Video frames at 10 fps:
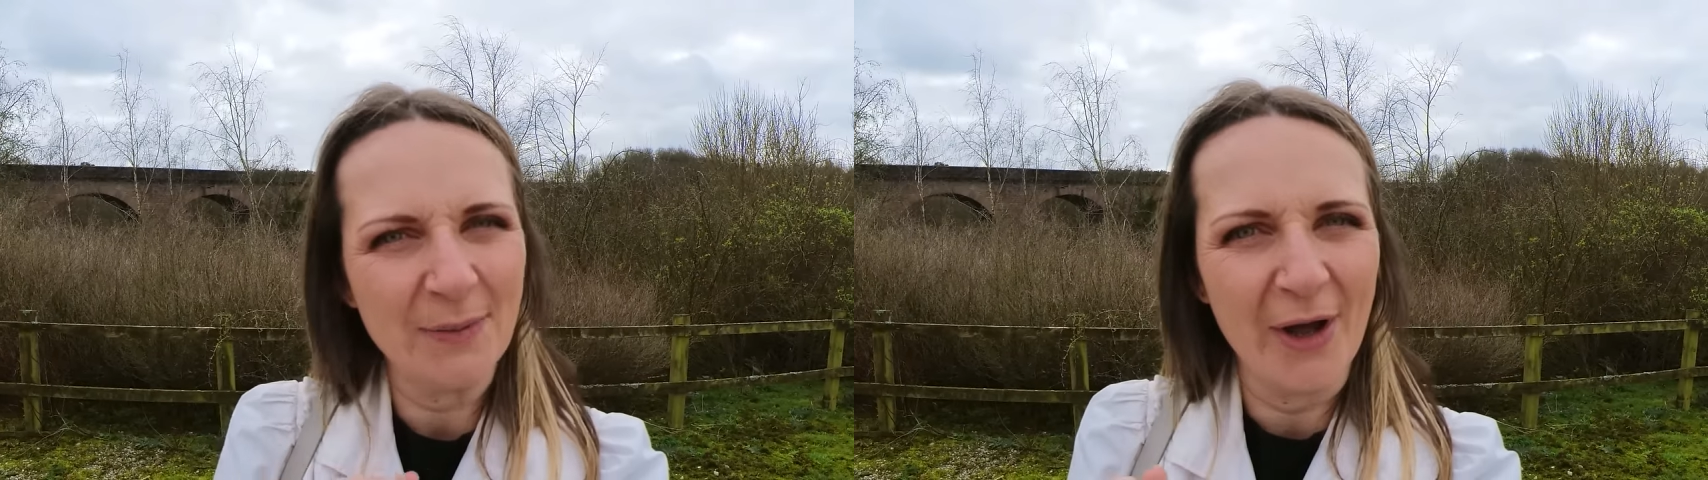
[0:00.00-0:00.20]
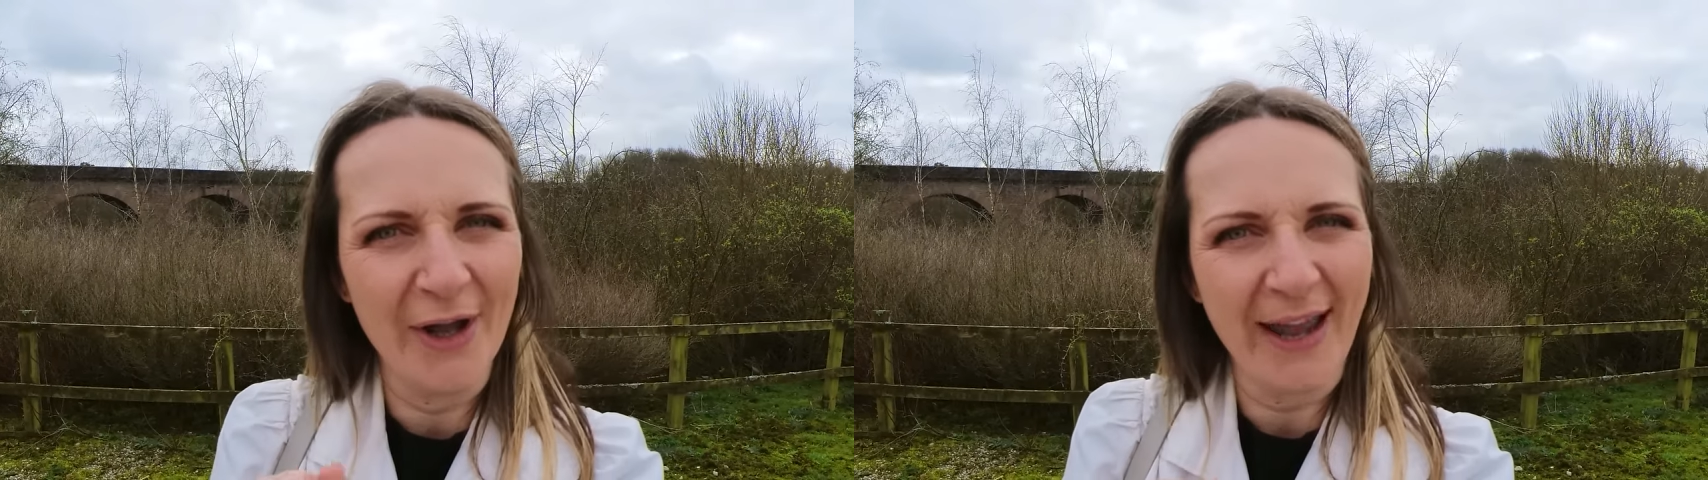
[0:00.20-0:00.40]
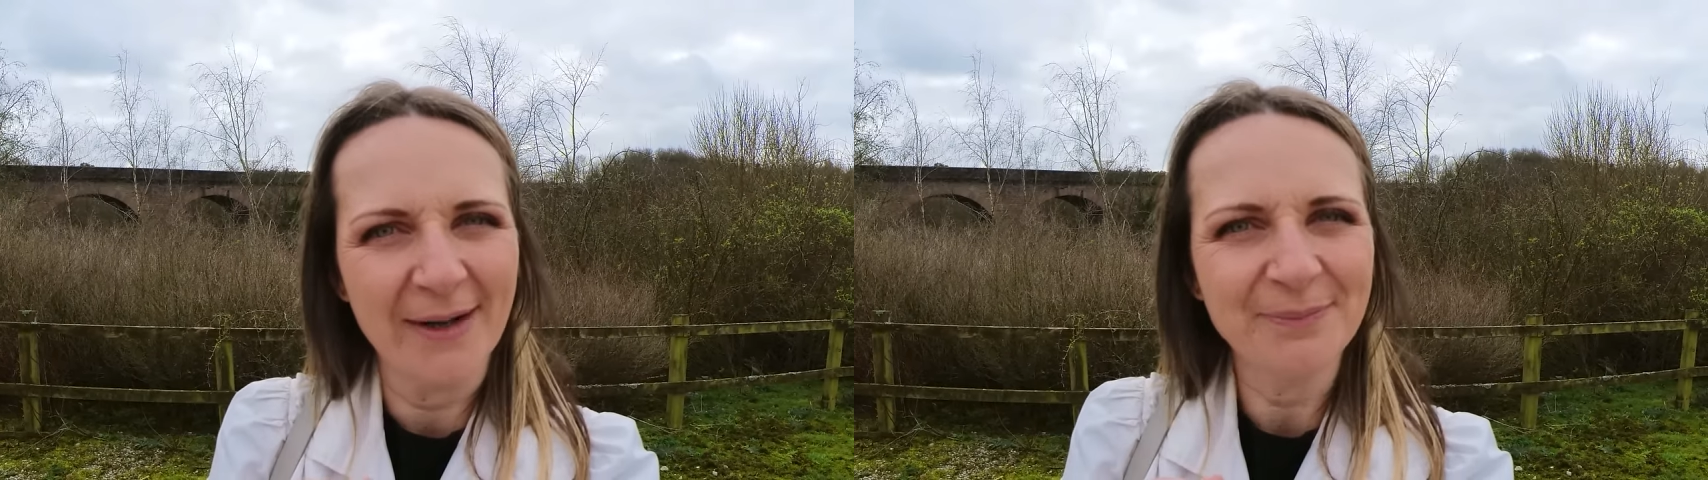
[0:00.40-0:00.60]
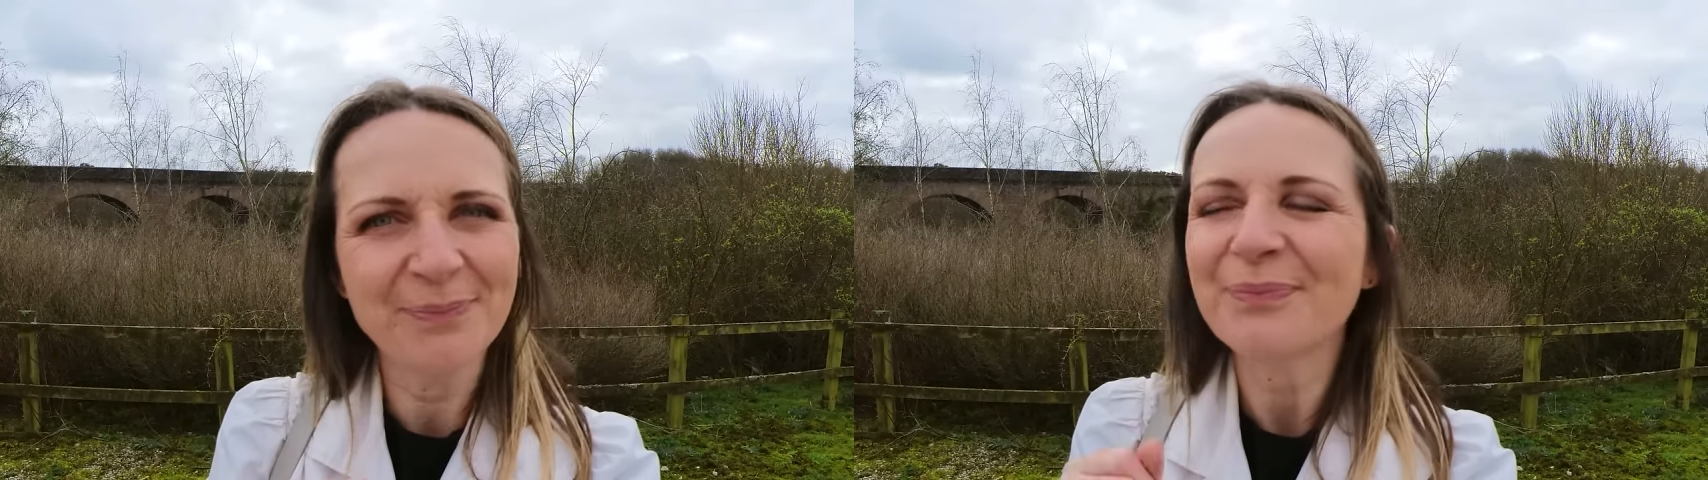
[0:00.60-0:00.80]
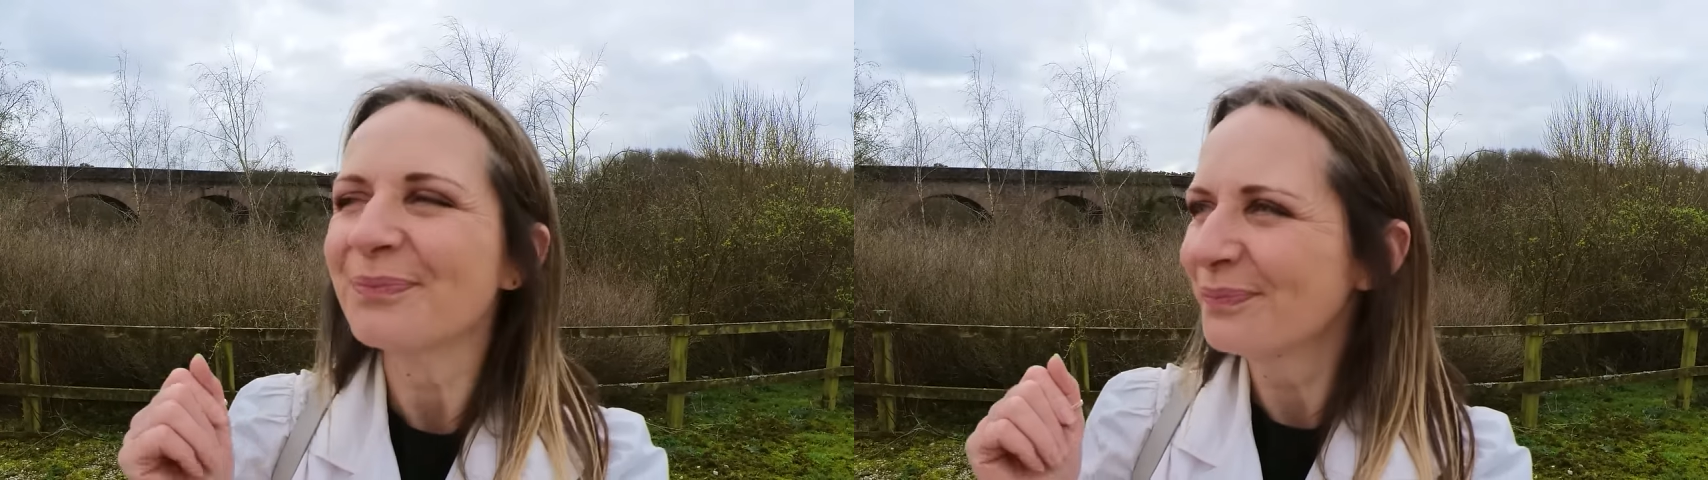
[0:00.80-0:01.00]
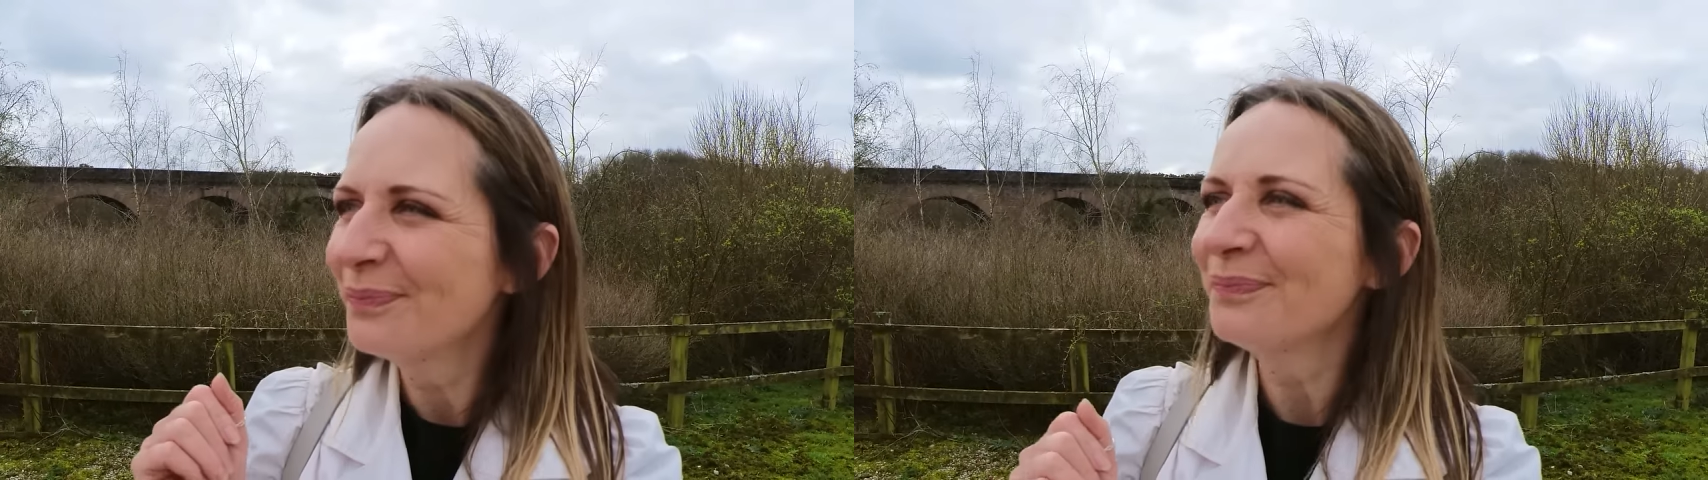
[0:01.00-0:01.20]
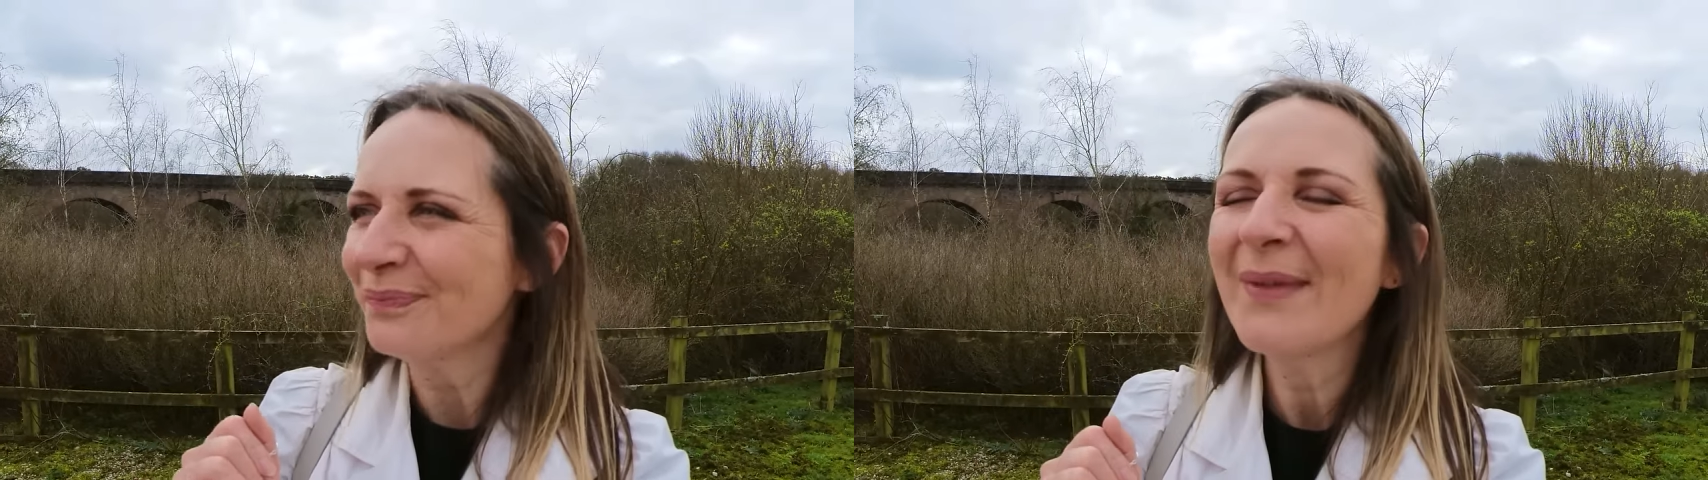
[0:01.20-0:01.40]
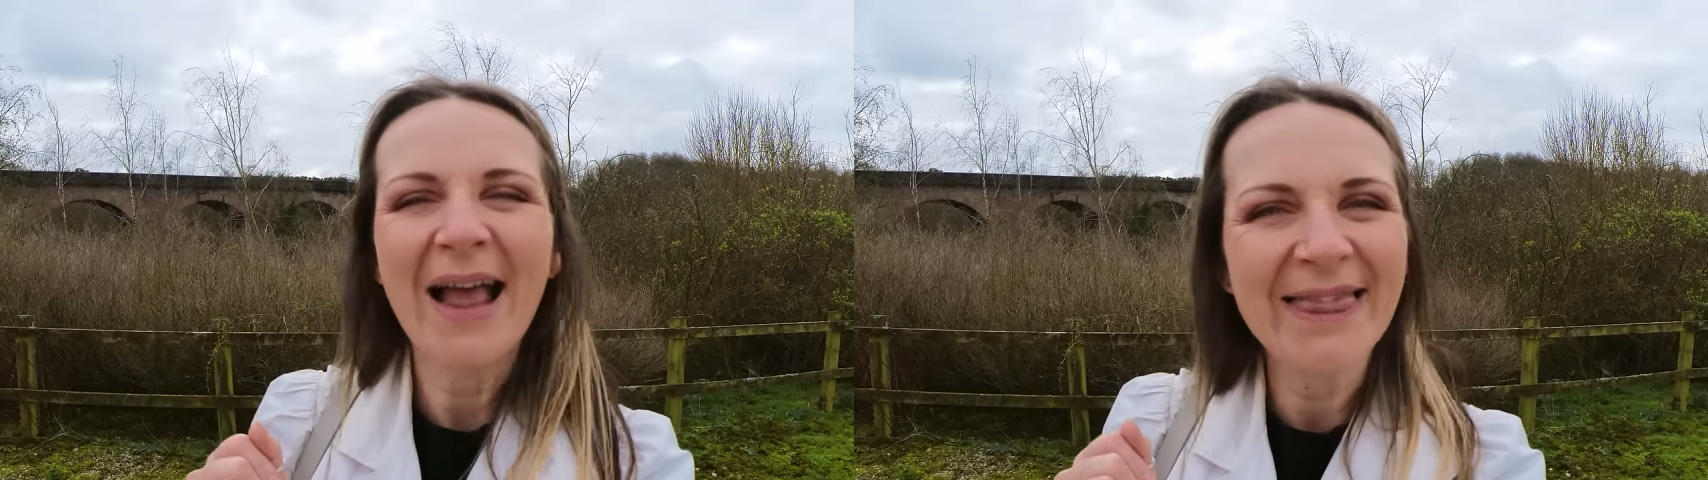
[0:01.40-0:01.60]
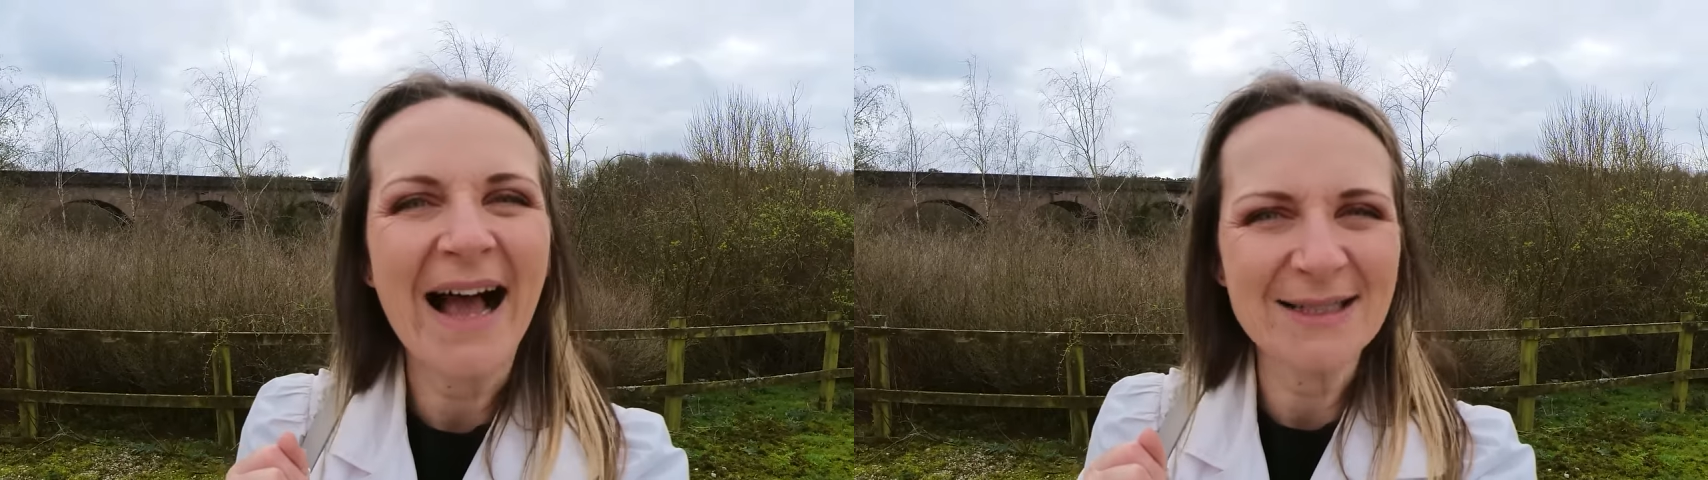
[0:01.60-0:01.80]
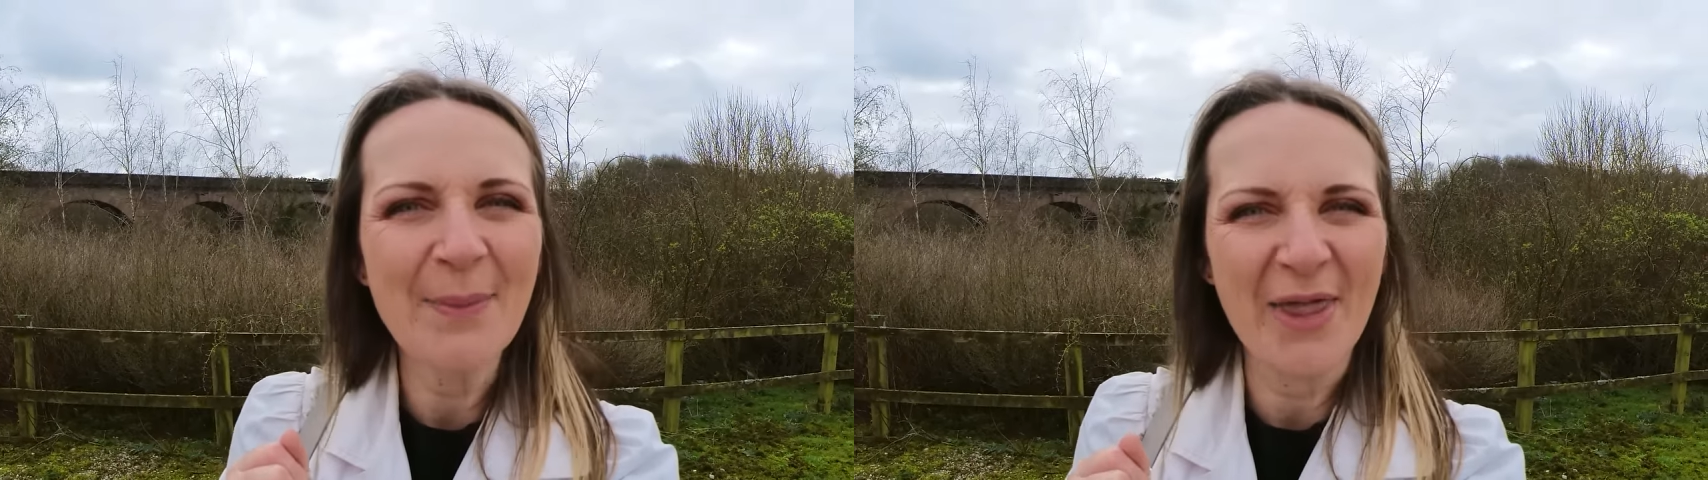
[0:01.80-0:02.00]
working.
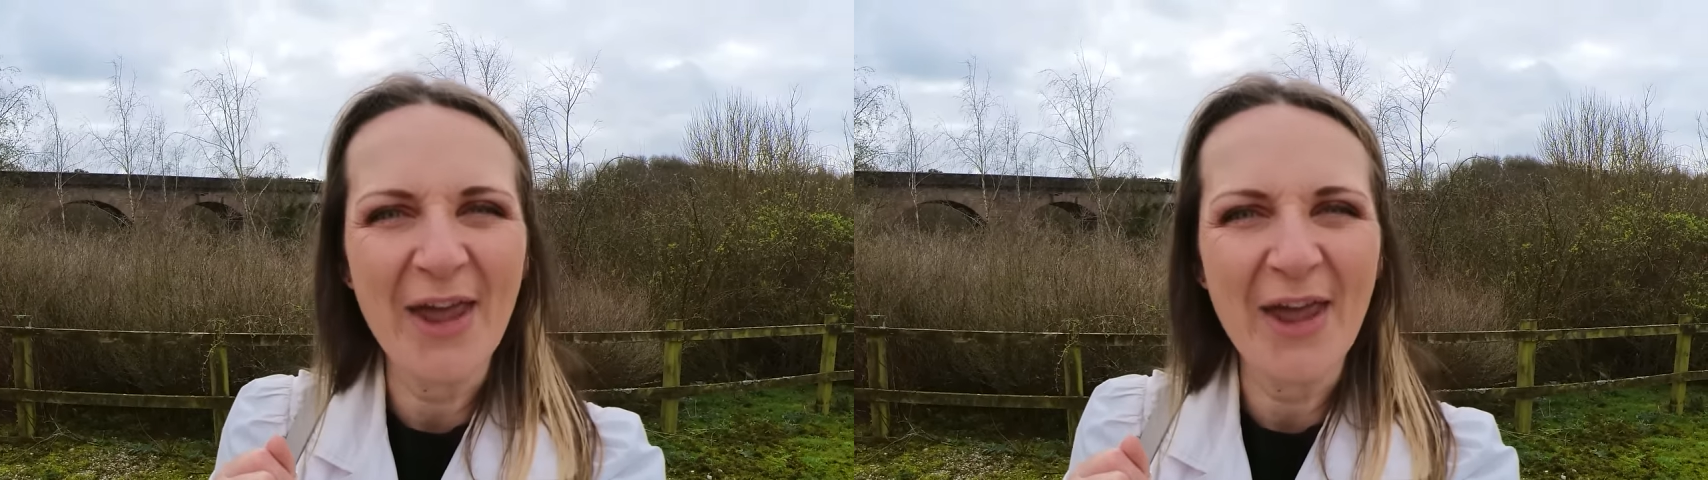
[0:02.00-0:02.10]
That's my